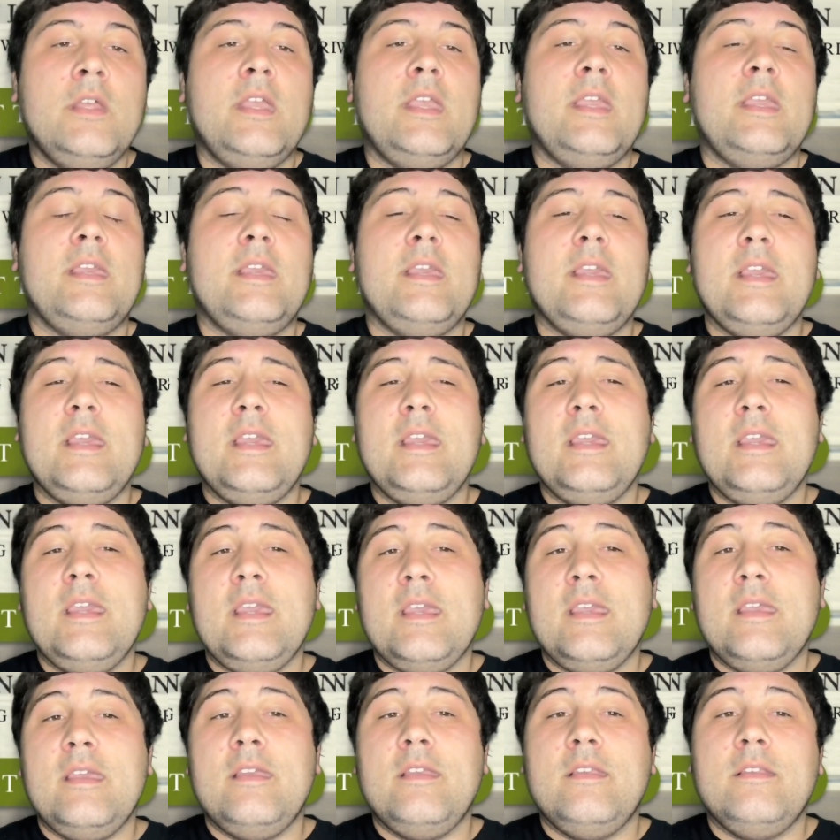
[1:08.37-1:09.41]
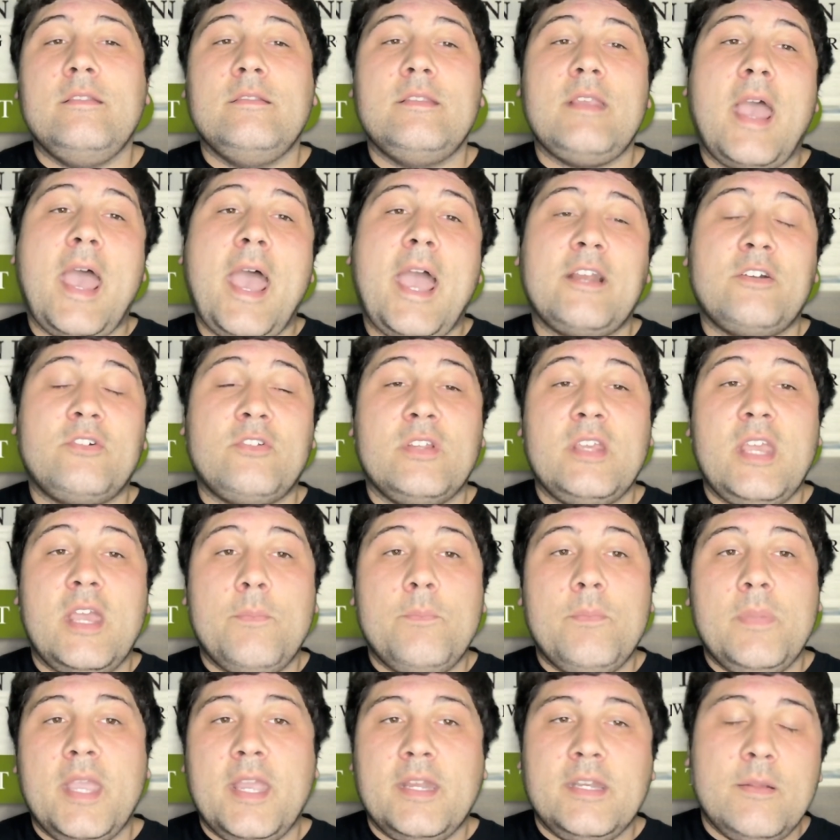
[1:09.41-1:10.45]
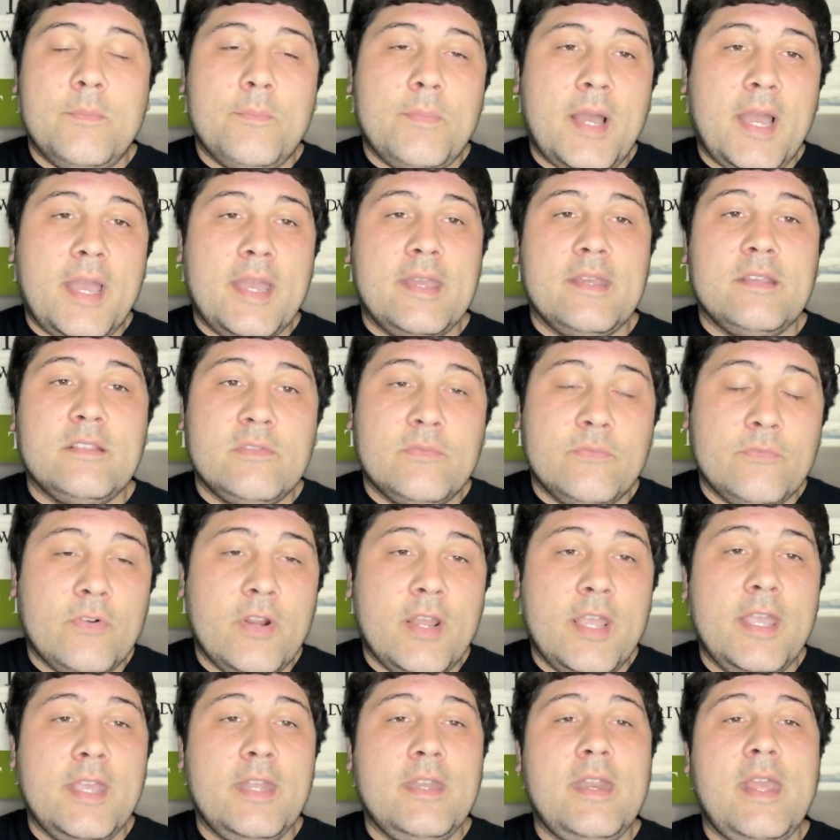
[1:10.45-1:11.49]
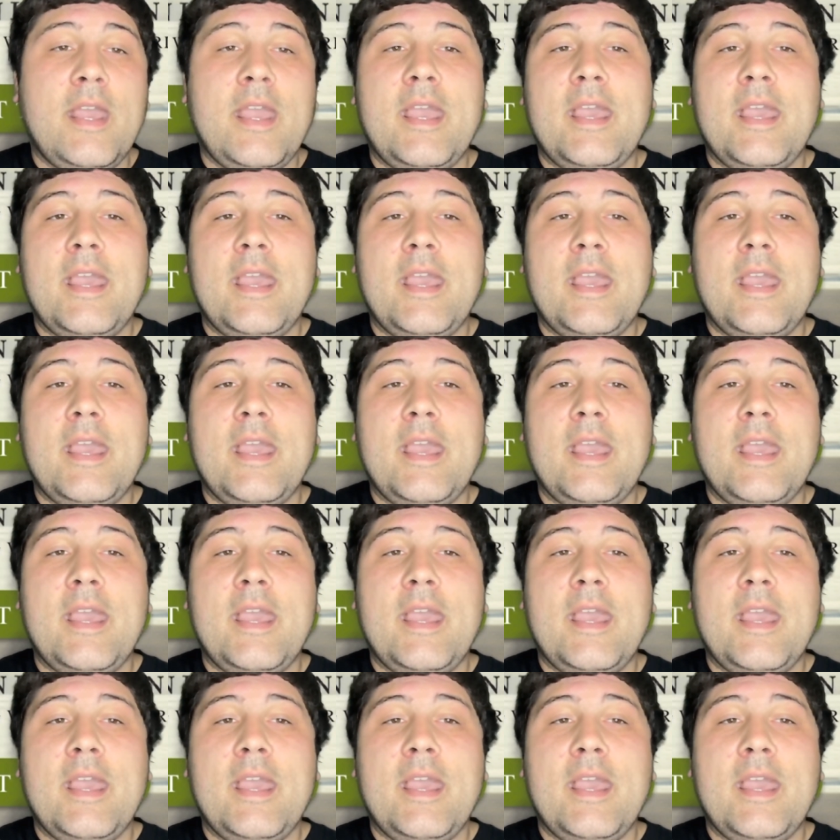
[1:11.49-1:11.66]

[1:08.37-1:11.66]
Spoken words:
He is actually abandoned by his friend,